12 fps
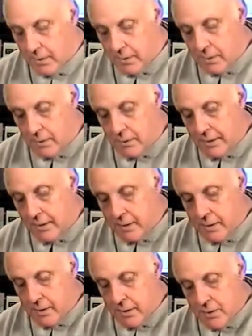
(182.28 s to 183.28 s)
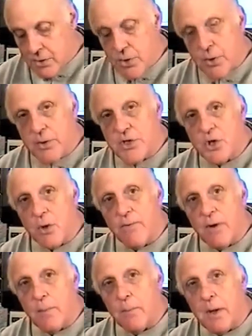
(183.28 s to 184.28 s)
All right, so the
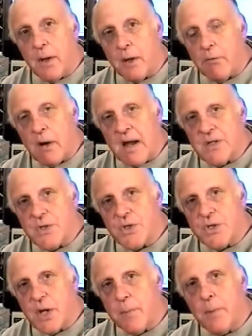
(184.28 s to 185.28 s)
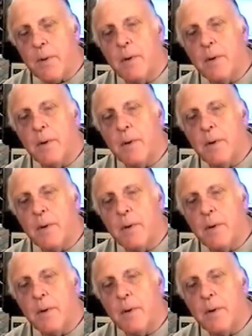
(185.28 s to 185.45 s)
Soviet bear rises up.